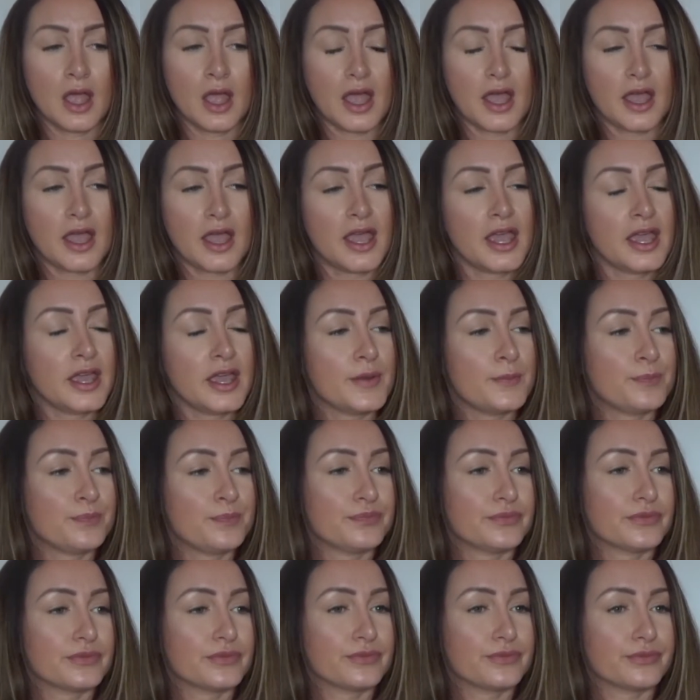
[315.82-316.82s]

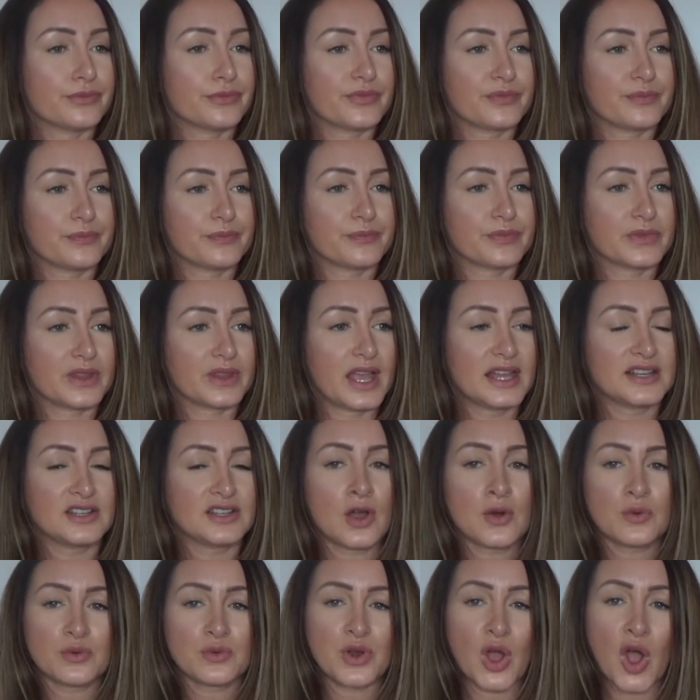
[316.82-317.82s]
I
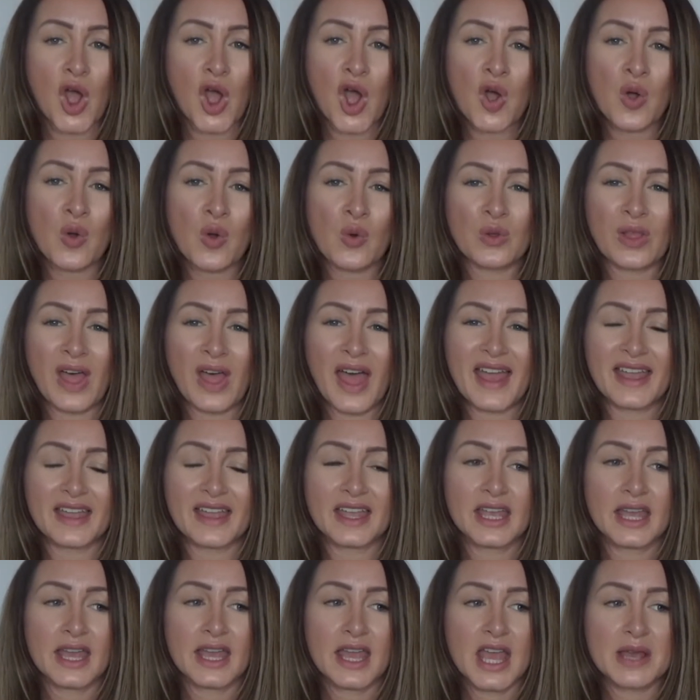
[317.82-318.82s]
don't know,
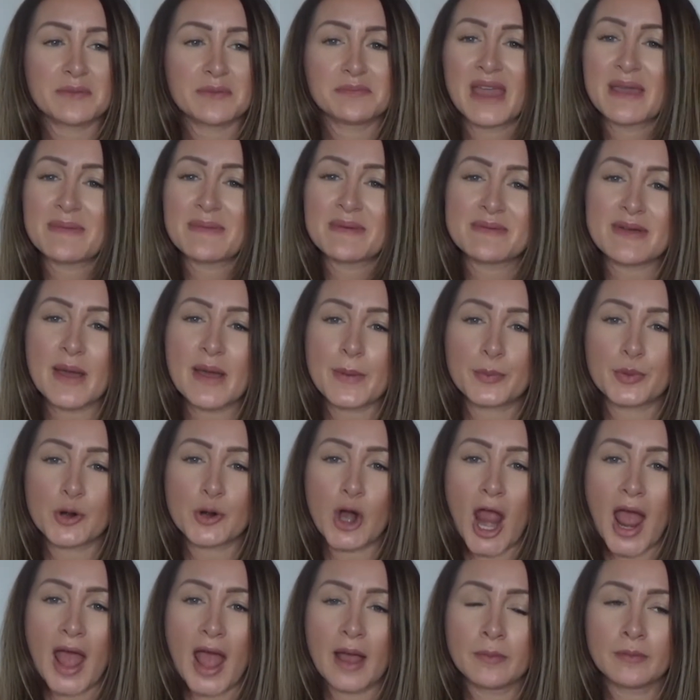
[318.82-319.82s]
like maybe my
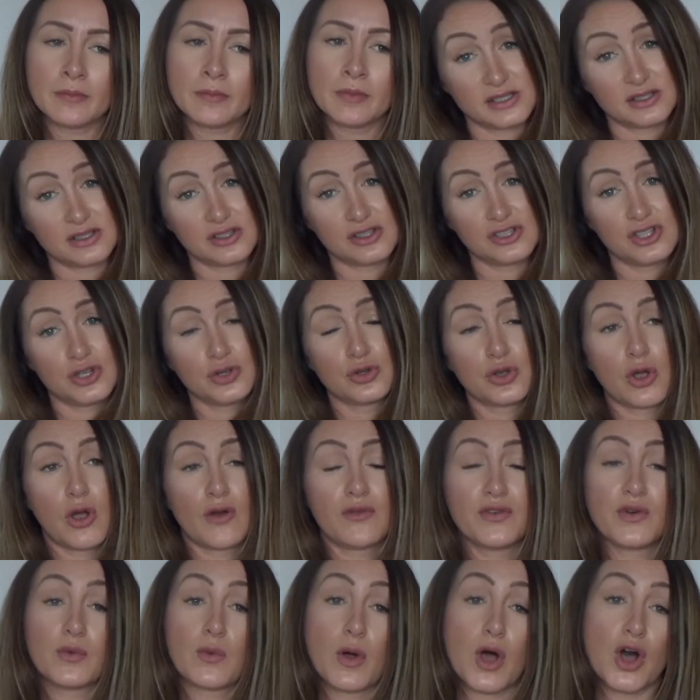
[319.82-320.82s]
pram. I do
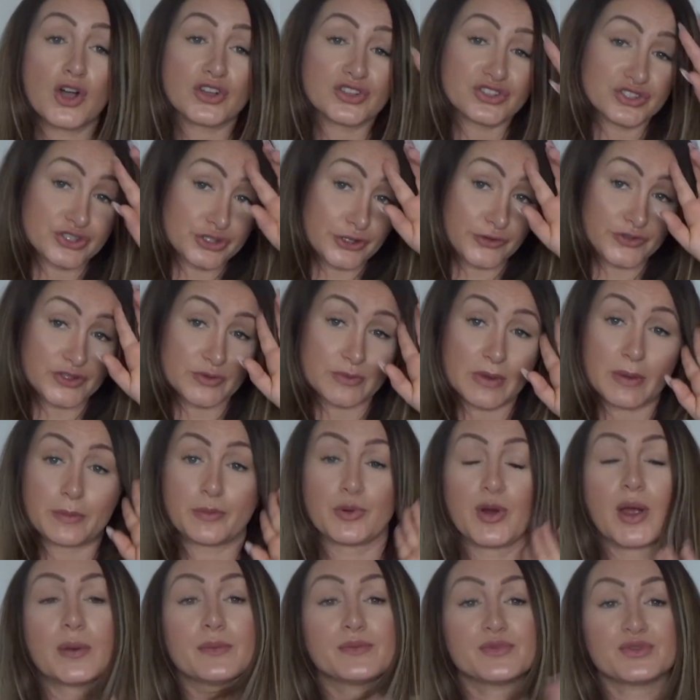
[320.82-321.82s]
go for walks and stuff, so my
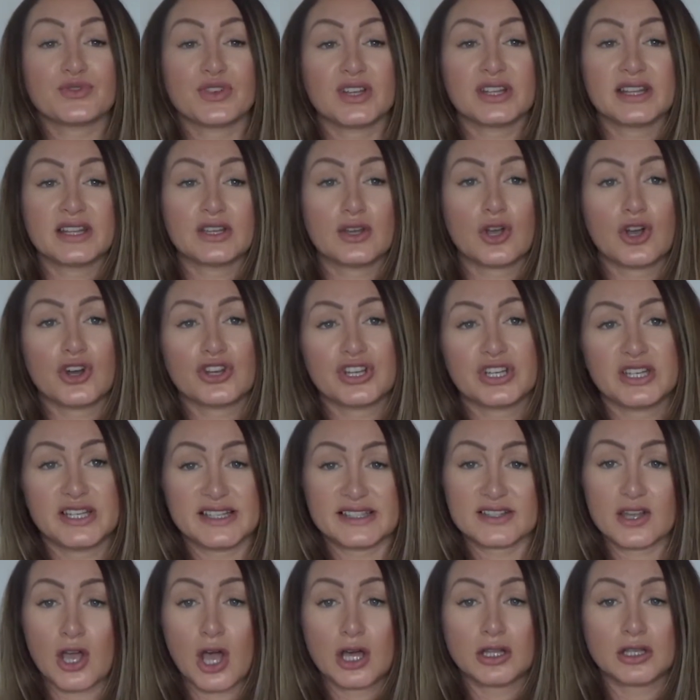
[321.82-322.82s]
pram's really good and
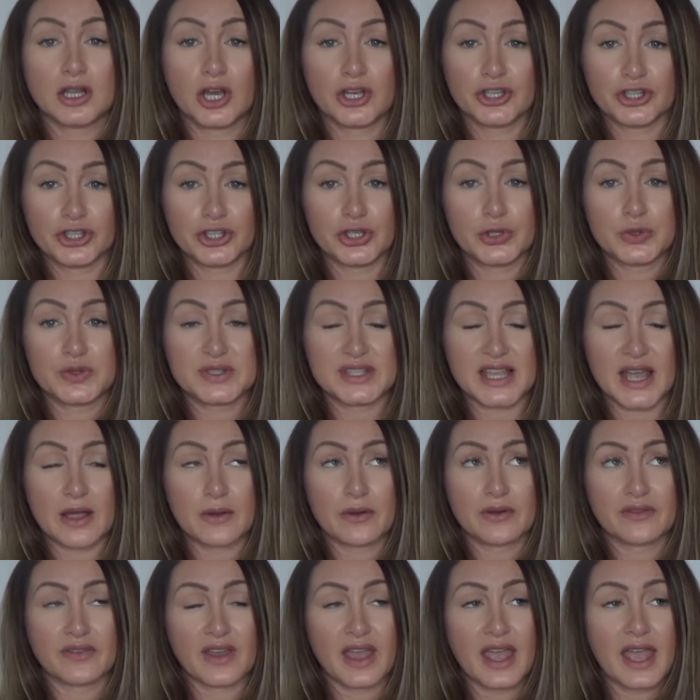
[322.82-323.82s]
it's got a lot of use
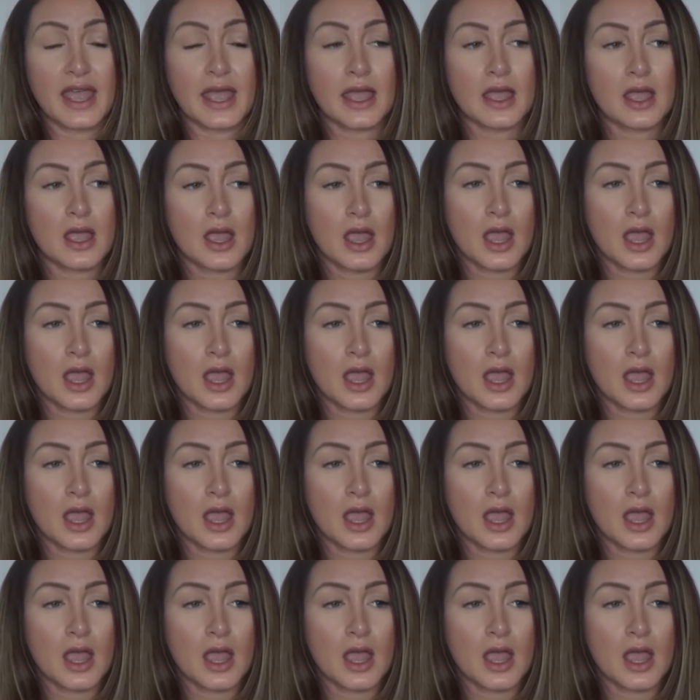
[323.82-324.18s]
out of it.